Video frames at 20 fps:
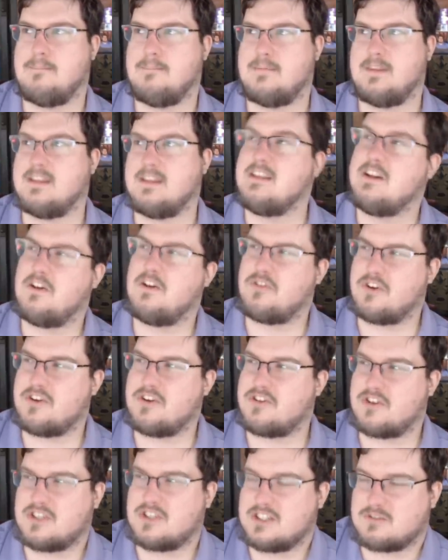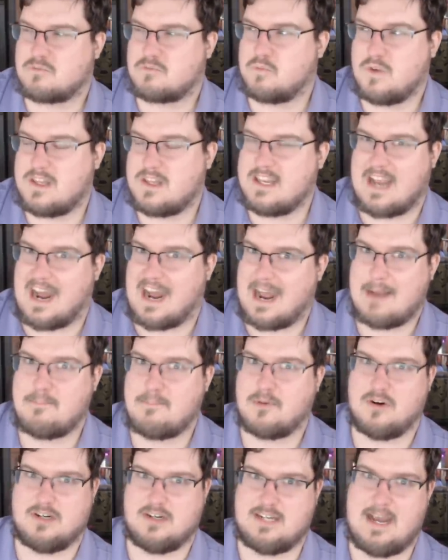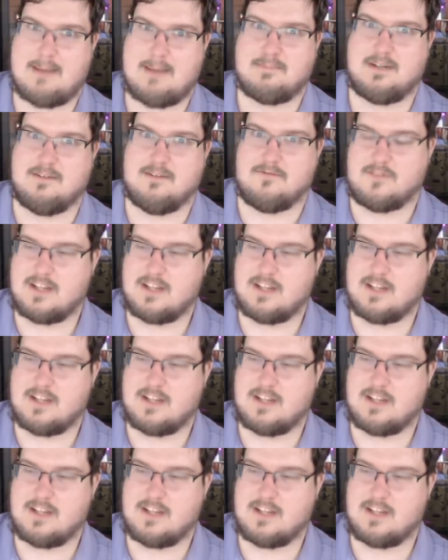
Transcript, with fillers: You know, they're just really hyper adaptive.